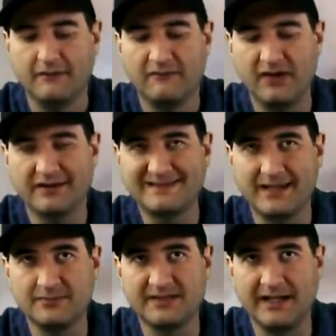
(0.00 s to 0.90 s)

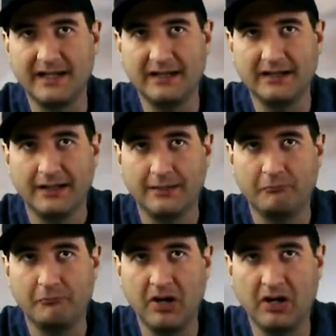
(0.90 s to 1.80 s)
Valentine's Day
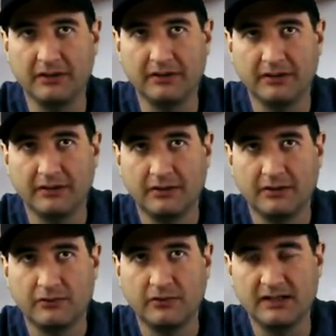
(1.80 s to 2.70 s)
mug
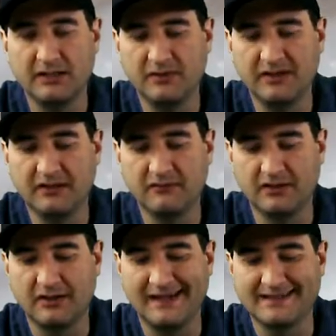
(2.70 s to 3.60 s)
ready to be
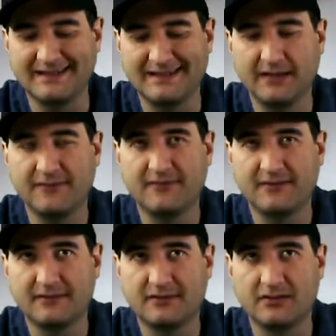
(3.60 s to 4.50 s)
given as a gift
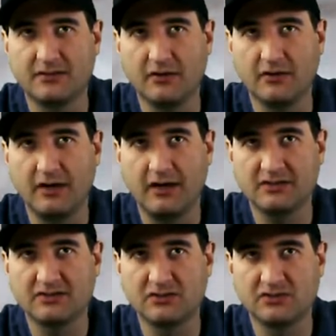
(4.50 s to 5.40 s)
to your
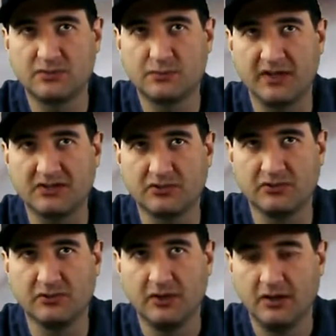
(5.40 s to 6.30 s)
extra
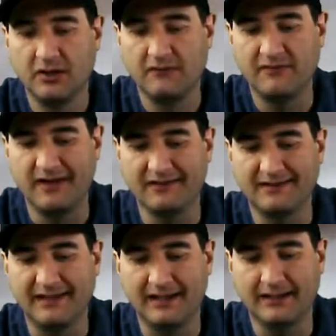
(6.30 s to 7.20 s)
special
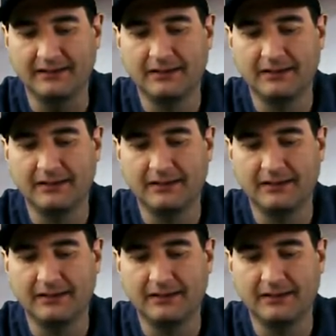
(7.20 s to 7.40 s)
Valentine.